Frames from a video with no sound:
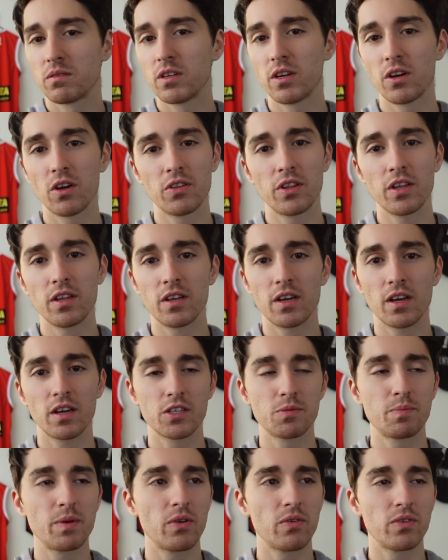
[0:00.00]
the
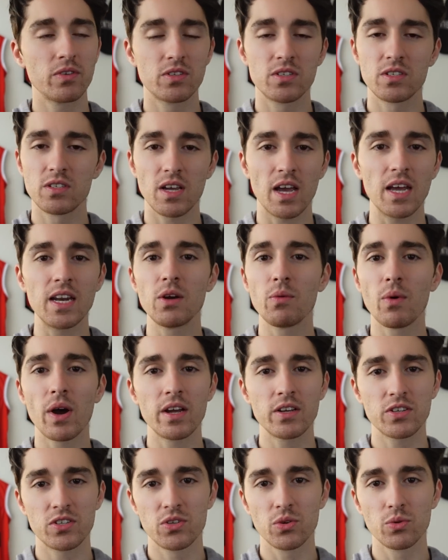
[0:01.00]
experience
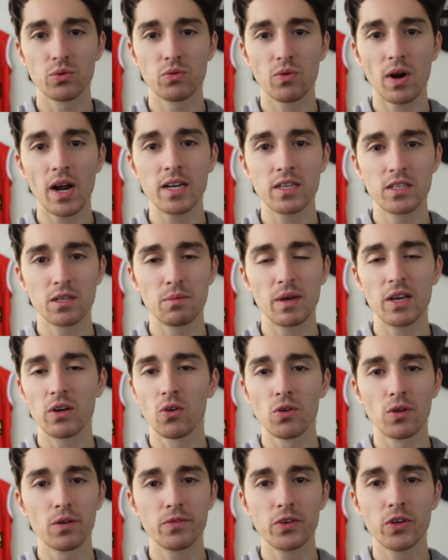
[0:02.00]
anyway is still great to meet
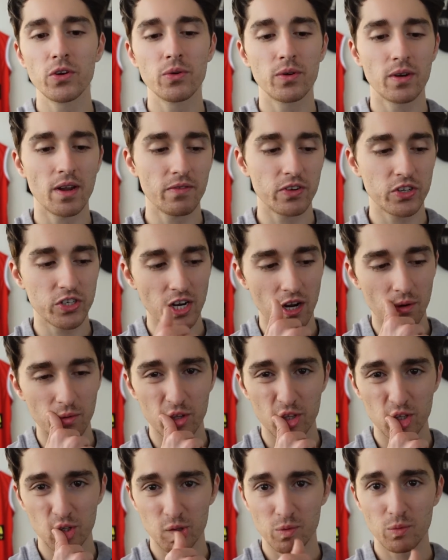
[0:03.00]
all of you and have a chat
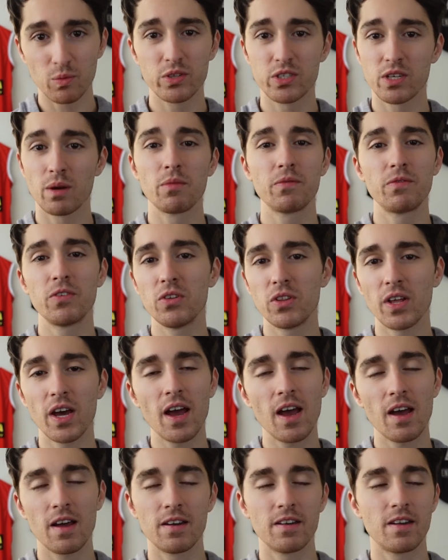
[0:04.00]
with some of you
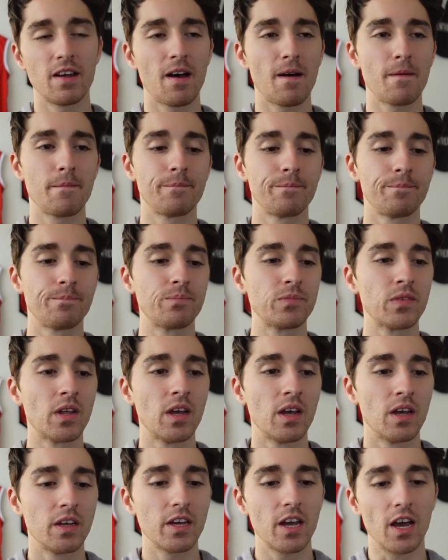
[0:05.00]
there. And
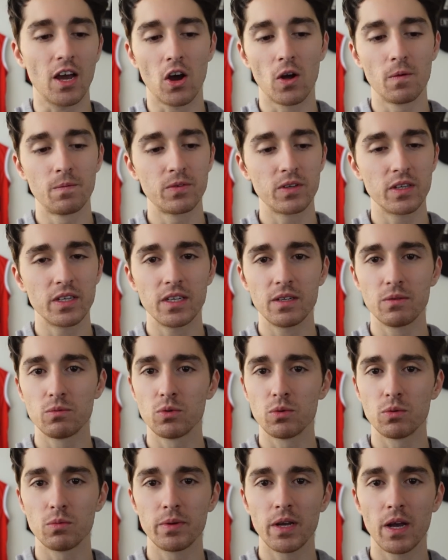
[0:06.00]
yeah, hopefully
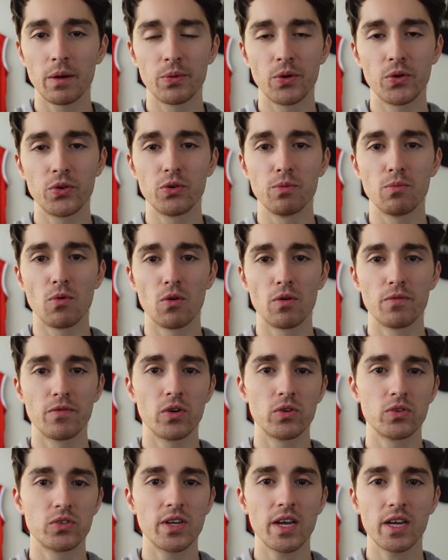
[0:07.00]
we'll be able to do more of
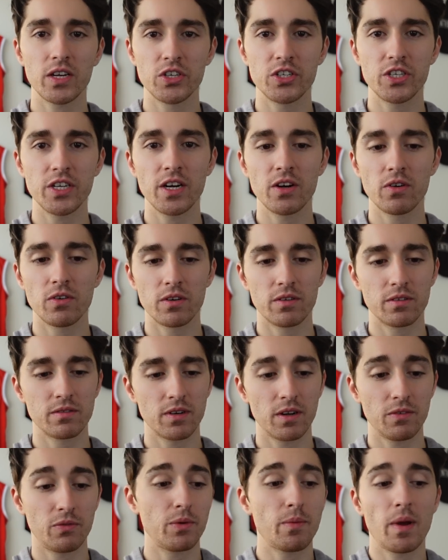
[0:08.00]
those next year. And
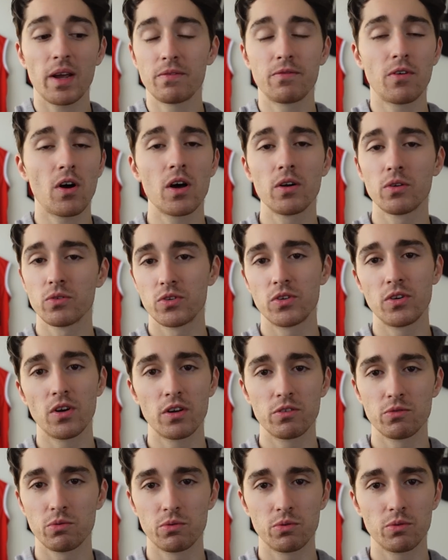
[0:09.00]
if we make finals, who
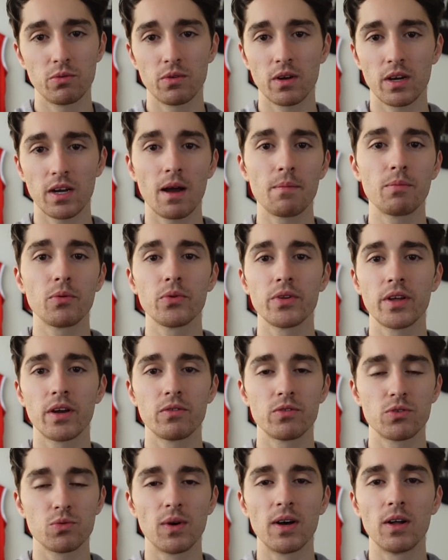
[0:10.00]
knows, we'll do a couple
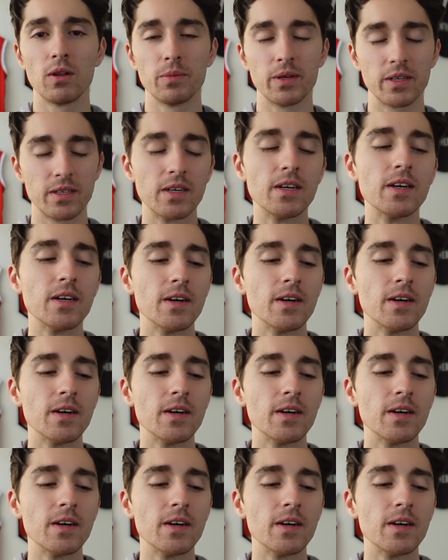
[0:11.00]
there as well. But